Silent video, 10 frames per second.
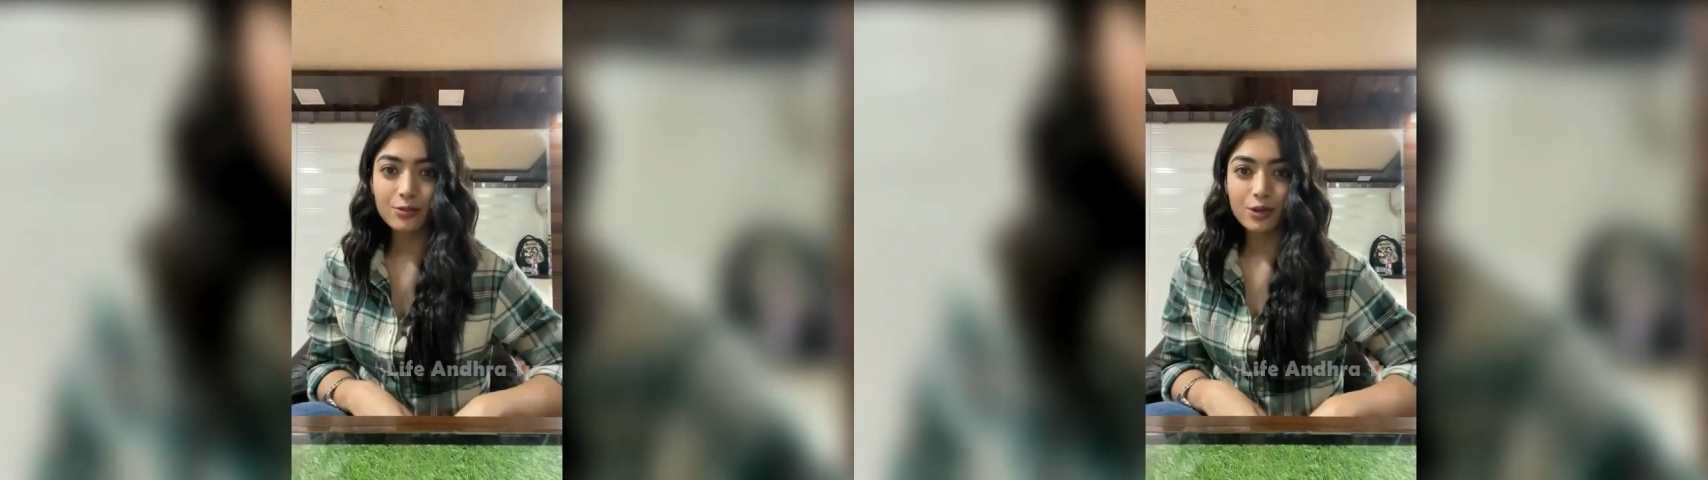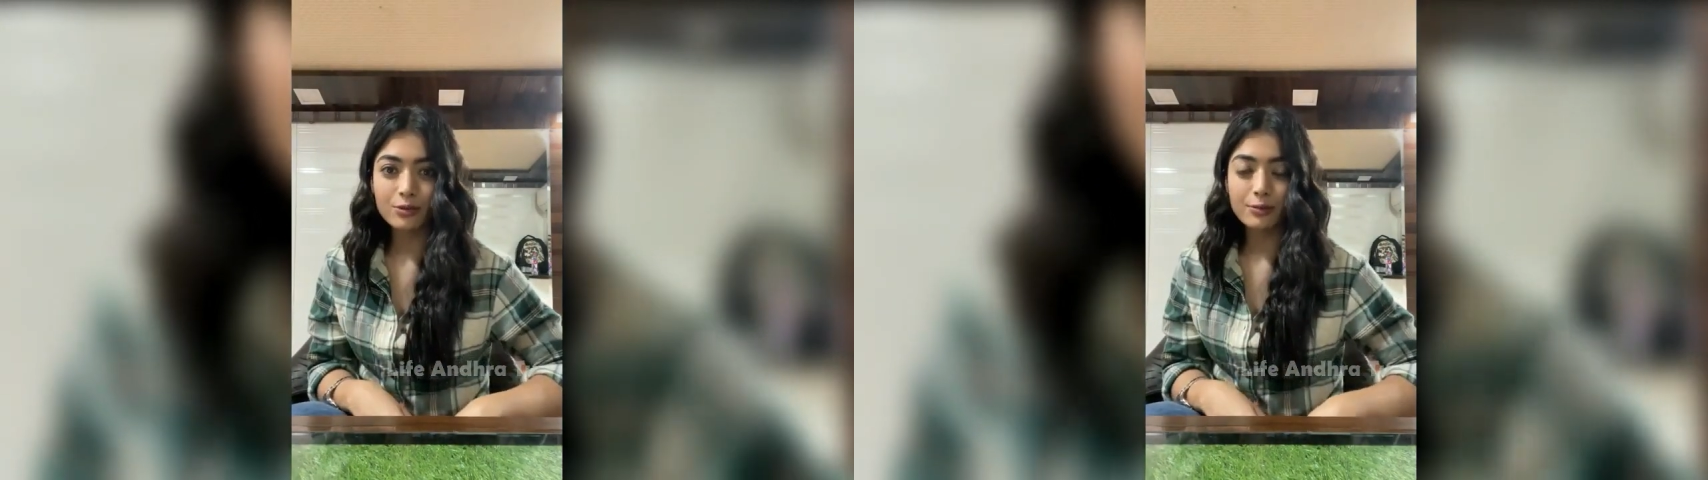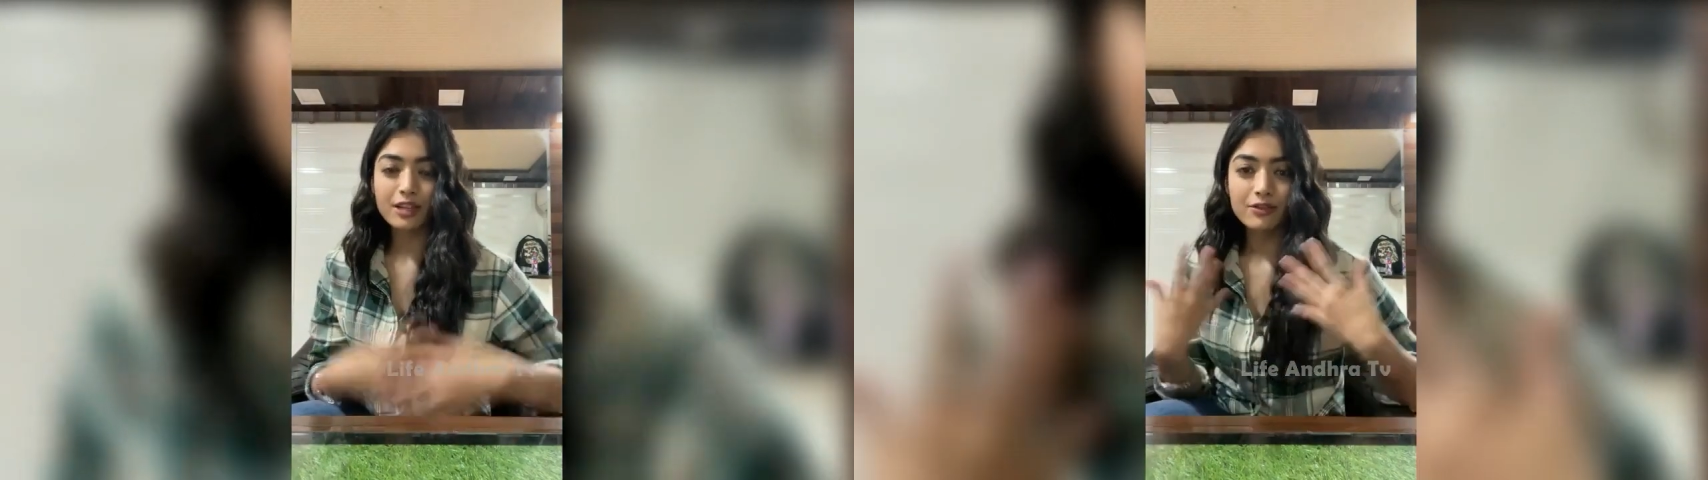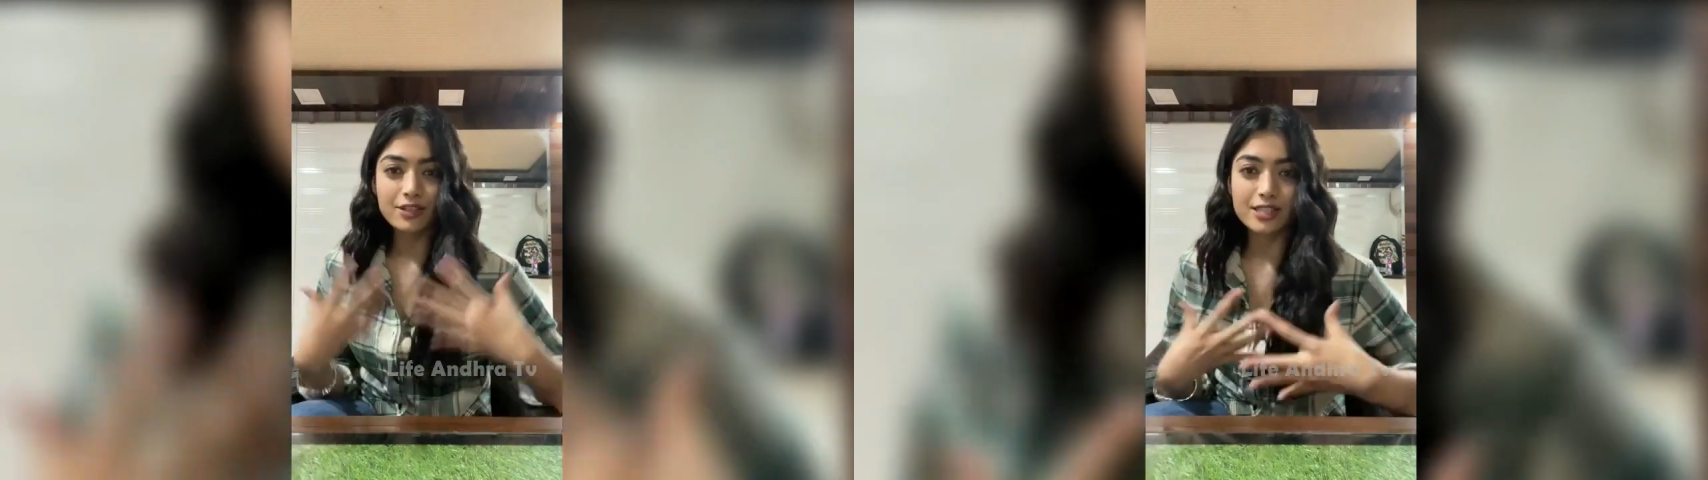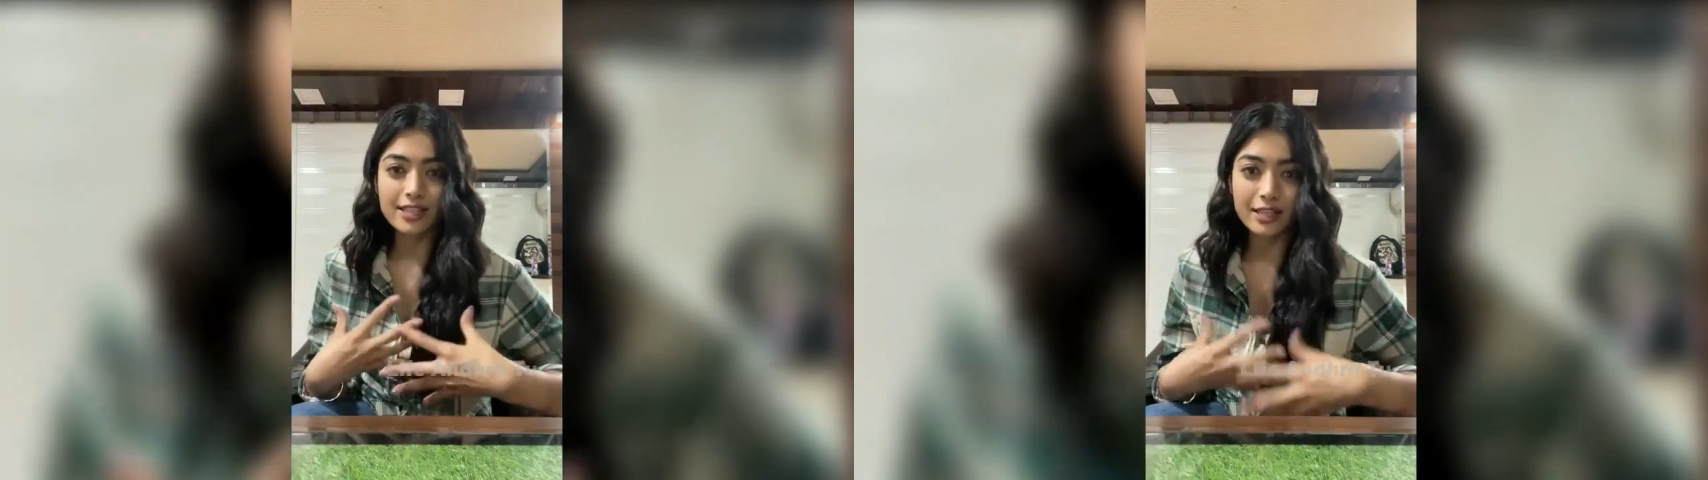Probably
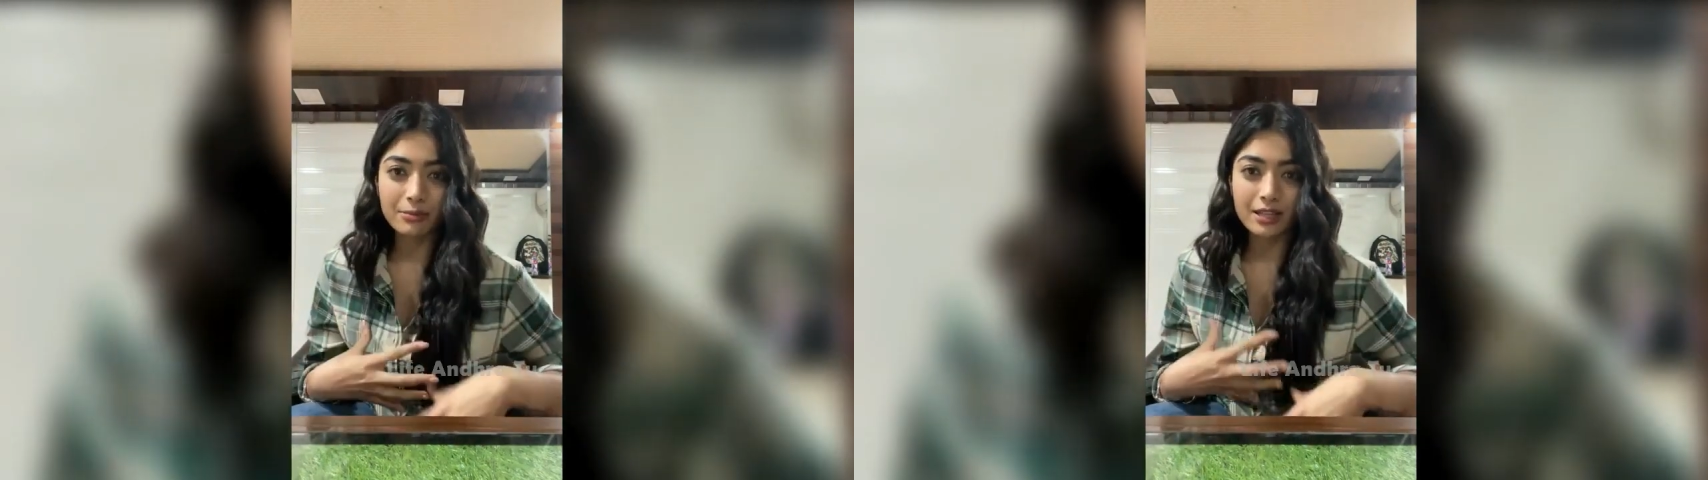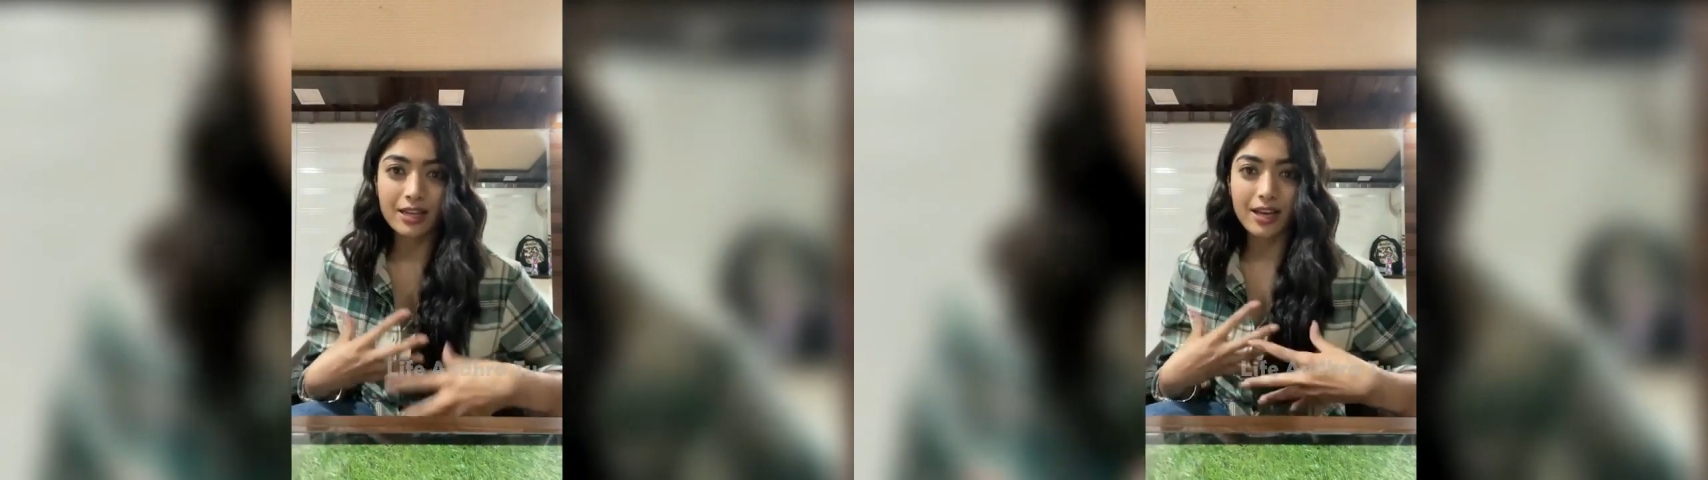first let me